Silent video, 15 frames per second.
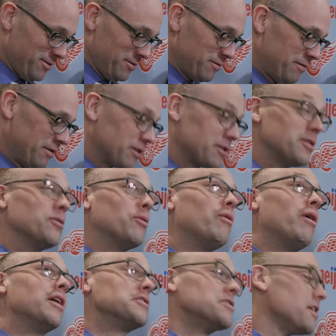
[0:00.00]
It felt good to
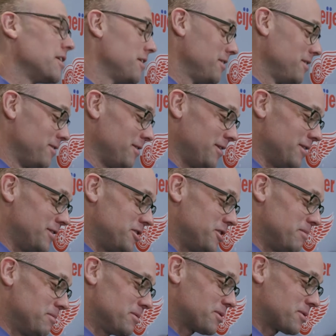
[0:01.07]
watch that on the
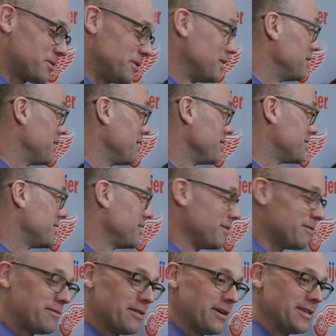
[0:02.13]
jumbo screen there and see
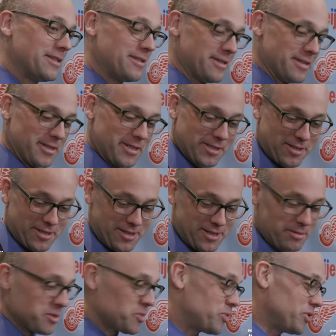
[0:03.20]
the fight there. I thought
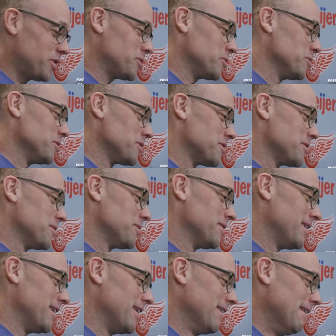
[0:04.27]
that was pretty cool.
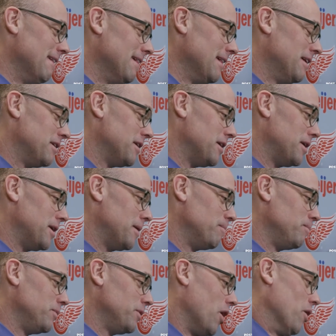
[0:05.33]
So,
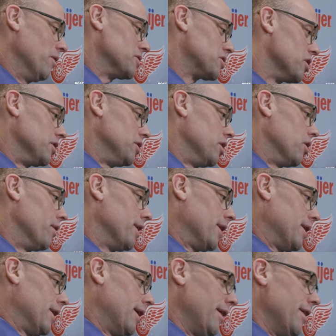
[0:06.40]
no, it was good. You
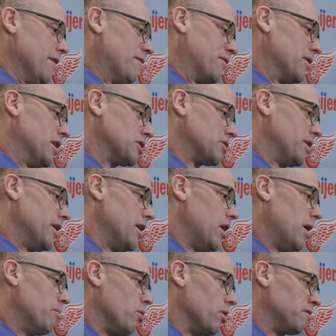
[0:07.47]
know, I think for us right
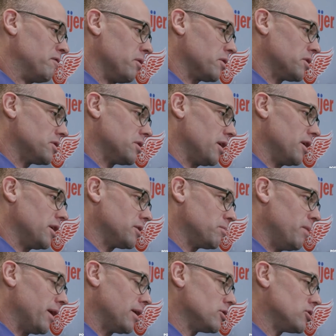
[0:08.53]
now, I'm more focused on us
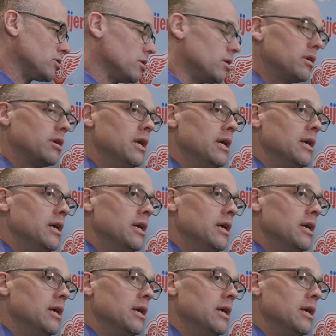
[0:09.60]
making sure